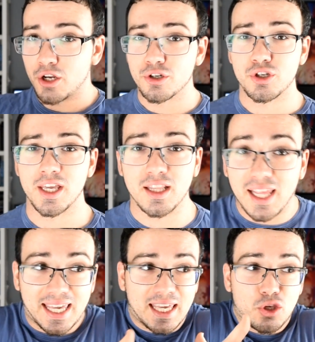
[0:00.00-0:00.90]
your,
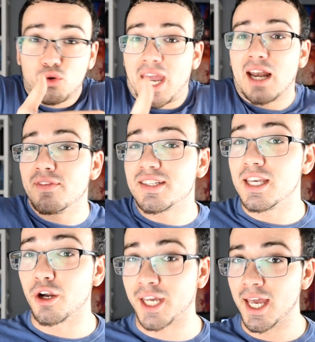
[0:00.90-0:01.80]
like, you can't even
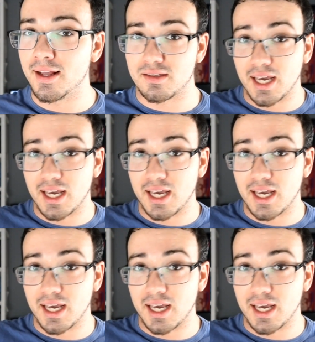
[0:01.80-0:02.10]
see your kids.